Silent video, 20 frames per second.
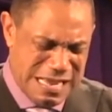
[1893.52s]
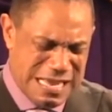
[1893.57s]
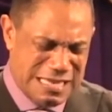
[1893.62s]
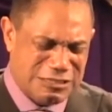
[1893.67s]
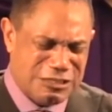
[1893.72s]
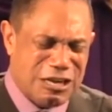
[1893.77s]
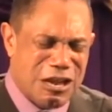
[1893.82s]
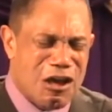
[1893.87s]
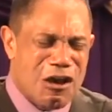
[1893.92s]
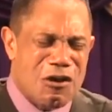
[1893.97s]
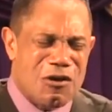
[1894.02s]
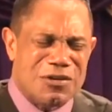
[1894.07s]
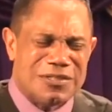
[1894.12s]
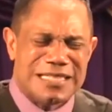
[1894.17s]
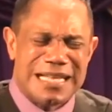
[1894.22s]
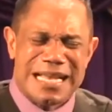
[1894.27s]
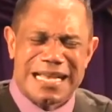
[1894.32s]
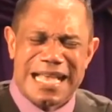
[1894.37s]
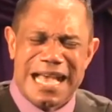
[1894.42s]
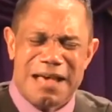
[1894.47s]
As long
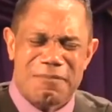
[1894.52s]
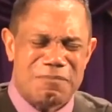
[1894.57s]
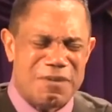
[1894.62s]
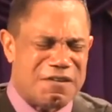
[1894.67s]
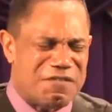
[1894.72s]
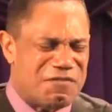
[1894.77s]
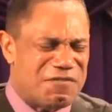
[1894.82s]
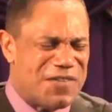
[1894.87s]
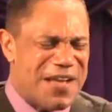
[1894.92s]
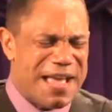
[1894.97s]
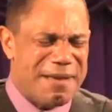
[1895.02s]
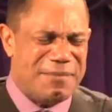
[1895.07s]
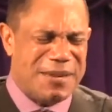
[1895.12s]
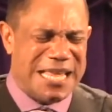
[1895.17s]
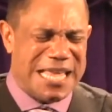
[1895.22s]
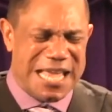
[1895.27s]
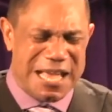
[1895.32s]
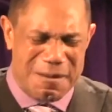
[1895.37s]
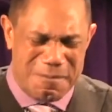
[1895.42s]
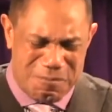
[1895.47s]
as I got my
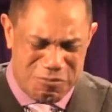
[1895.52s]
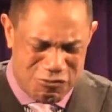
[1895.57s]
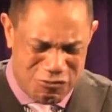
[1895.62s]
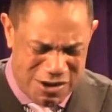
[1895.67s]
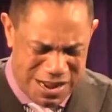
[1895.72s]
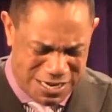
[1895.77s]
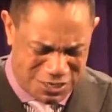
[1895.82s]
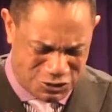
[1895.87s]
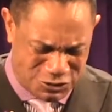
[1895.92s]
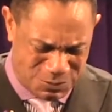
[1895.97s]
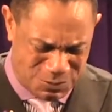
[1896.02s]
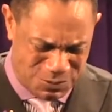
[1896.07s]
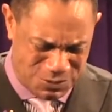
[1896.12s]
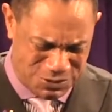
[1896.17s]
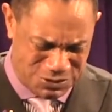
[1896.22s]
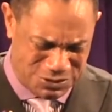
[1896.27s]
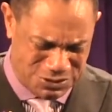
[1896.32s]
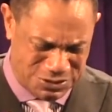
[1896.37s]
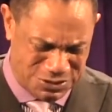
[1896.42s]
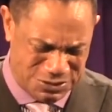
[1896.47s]
family, I'm
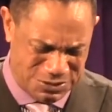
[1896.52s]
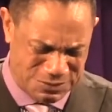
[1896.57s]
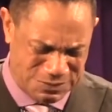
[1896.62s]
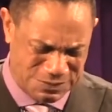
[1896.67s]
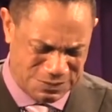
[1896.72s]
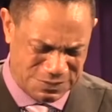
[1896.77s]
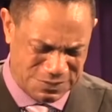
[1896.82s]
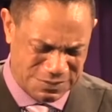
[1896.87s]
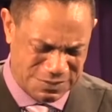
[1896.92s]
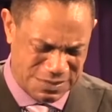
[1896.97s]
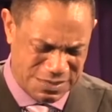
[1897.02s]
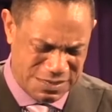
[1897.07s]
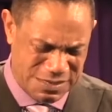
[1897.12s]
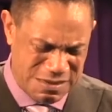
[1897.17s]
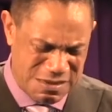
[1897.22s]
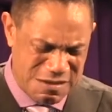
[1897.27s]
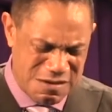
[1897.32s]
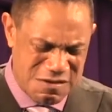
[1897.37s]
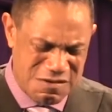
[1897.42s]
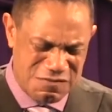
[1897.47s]
prosperous.
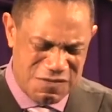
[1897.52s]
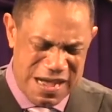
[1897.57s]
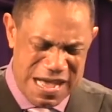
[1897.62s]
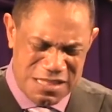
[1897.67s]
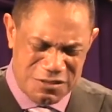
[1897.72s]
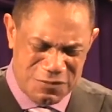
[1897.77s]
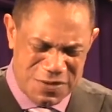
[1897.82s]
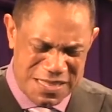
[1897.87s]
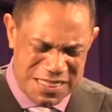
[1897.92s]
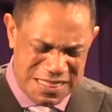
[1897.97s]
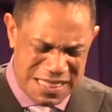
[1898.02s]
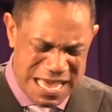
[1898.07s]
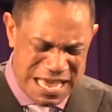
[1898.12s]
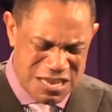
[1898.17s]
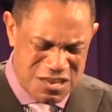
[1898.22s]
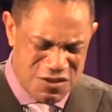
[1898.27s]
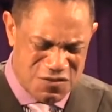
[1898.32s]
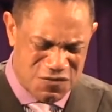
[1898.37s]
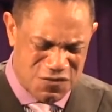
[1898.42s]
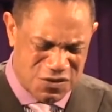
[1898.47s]
Father, we
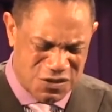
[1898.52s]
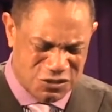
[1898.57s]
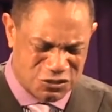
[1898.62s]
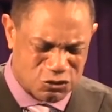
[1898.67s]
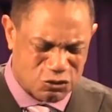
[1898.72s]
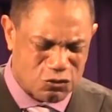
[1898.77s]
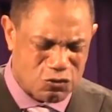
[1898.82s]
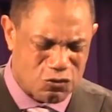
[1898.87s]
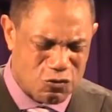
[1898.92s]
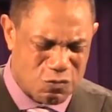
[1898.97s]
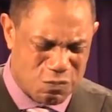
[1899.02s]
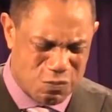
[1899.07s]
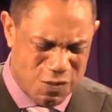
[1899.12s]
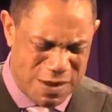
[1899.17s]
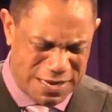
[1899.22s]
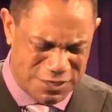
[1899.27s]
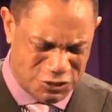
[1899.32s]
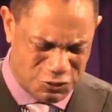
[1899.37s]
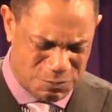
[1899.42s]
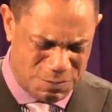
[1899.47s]
thank you for true
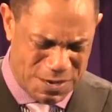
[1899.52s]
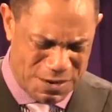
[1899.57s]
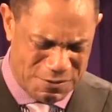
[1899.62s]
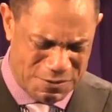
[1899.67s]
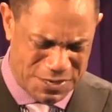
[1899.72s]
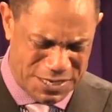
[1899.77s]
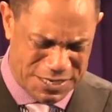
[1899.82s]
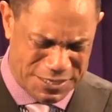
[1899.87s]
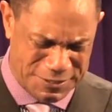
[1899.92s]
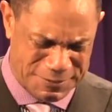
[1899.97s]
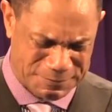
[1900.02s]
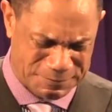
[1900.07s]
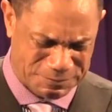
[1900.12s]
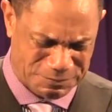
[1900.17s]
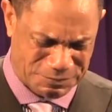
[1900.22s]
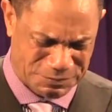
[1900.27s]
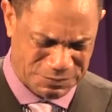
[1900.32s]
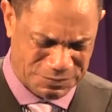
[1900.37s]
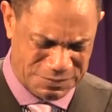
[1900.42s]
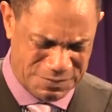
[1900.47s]
prosperity.
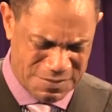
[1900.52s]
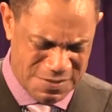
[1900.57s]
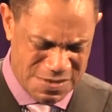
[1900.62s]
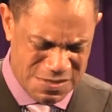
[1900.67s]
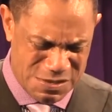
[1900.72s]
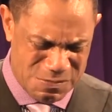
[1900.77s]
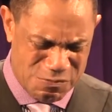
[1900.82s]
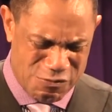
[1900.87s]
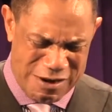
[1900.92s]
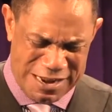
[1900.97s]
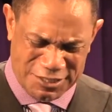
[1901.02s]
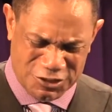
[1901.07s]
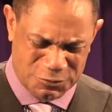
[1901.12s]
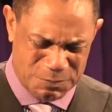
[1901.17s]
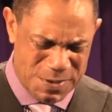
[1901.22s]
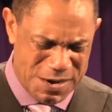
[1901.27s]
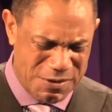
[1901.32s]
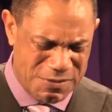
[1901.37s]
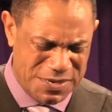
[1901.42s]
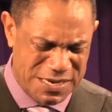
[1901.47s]
The
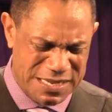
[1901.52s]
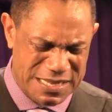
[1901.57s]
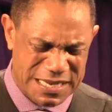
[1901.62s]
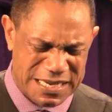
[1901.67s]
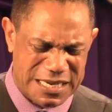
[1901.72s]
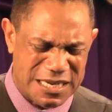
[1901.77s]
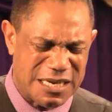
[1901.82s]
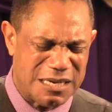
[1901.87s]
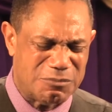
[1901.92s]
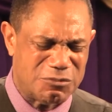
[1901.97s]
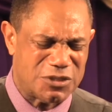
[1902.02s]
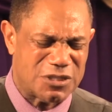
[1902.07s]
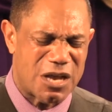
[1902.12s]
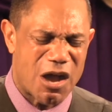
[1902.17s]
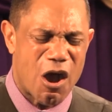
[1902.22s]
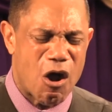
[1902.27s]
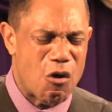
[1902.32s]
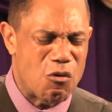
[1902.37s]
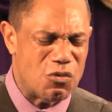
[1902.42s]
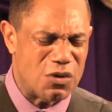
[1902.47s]
prosperity that comes
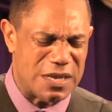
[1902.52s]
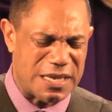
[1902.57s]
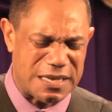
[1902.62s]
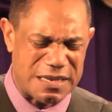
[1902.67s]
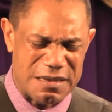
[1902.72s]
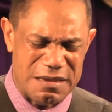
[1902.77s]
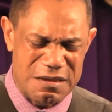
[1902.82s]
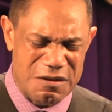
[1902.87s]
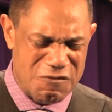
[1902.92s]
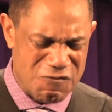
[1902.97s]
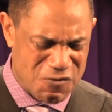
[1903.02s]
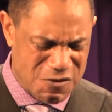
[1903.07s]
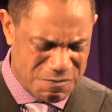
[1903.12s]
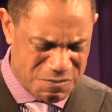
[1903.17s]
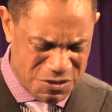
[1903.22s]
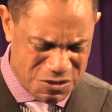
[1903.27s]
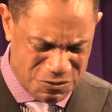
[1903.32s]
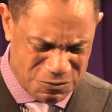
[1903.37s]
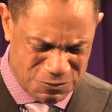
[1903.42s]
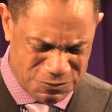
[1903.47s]
only
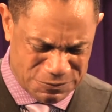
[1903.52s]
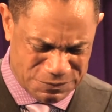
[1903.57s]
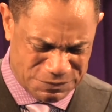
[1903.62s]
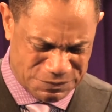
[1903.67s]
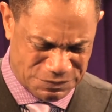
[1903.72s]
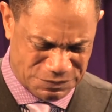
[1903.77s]
from you.